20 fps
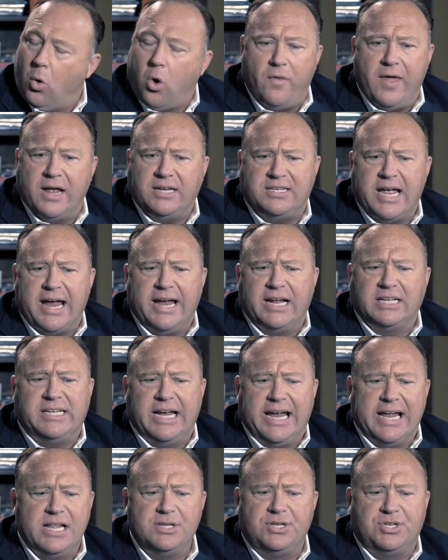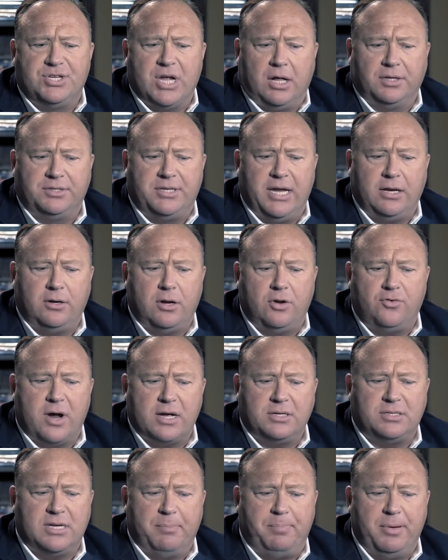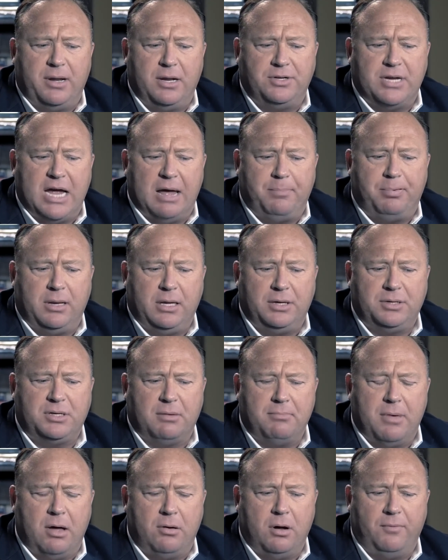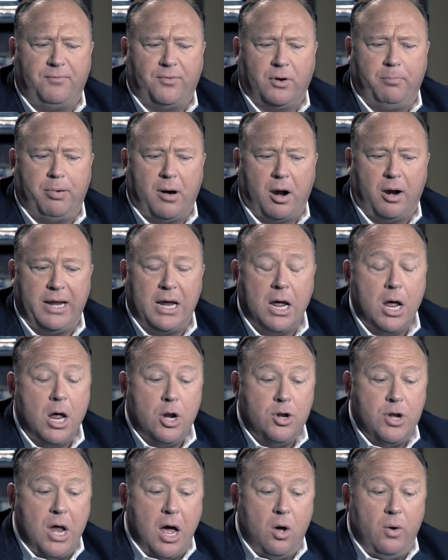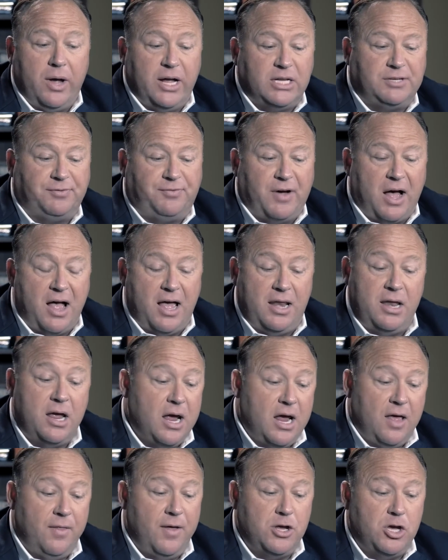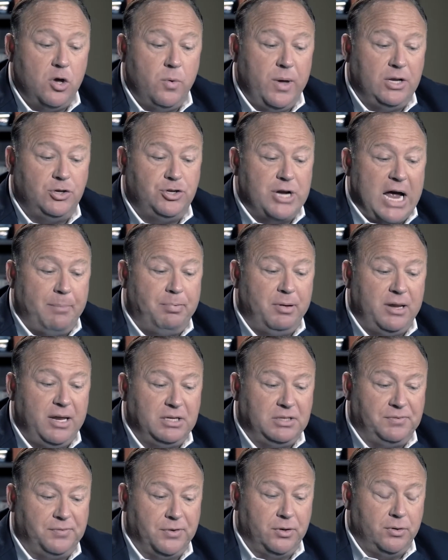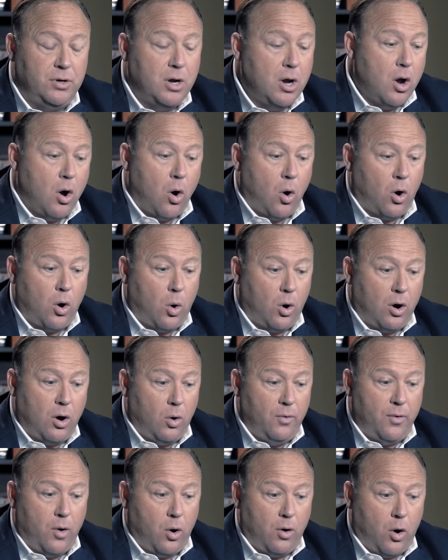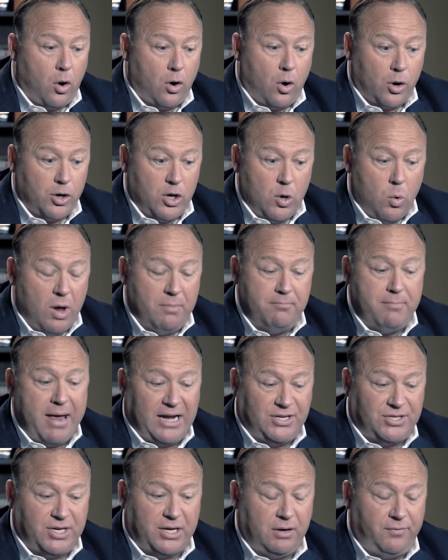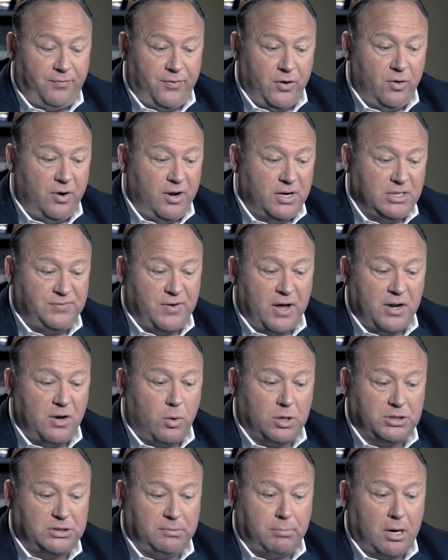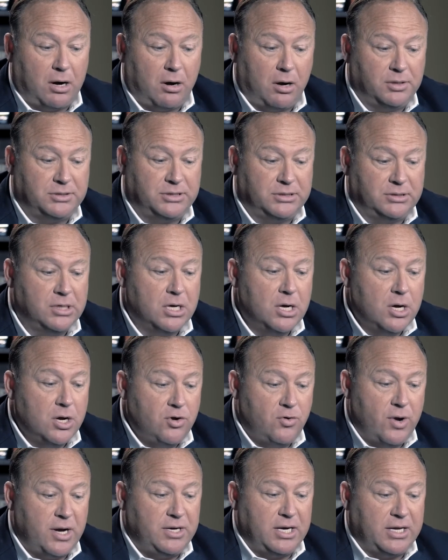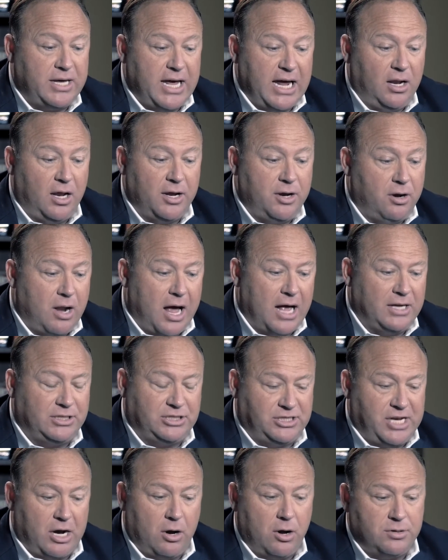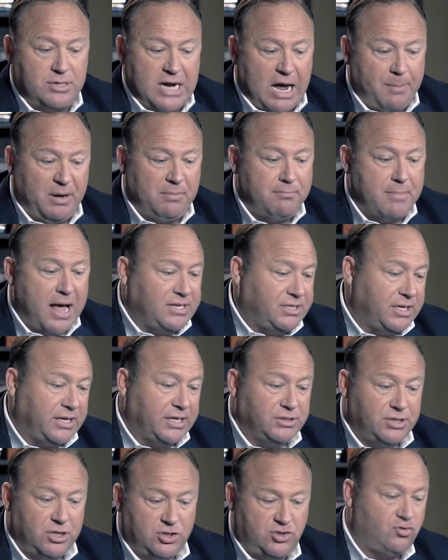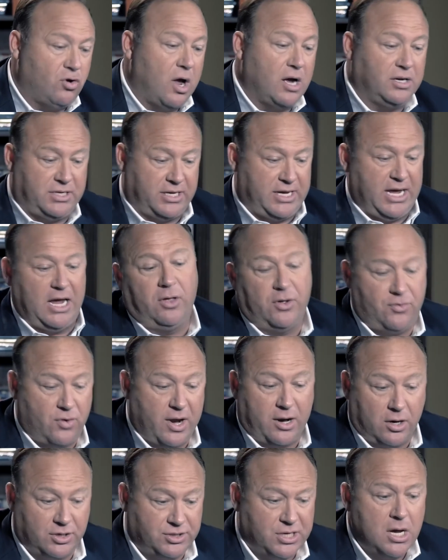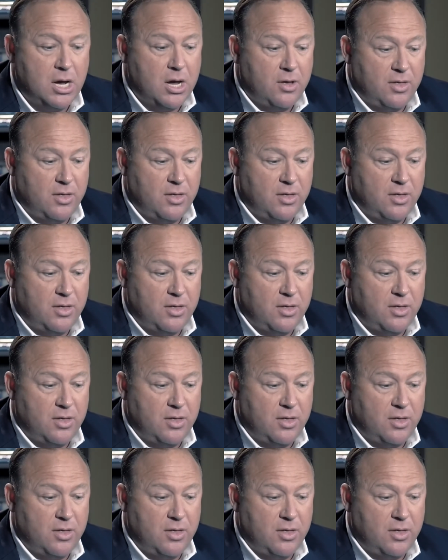Or they say it's insulting to dress up in a Japanese kimono for a party. No, it's fun. And then you eat Japanese food, or you want Mexican food, and it's fun to wear sombreros and drink tequila. You're not stereotyping Mexicans as drunk tequila drinkers.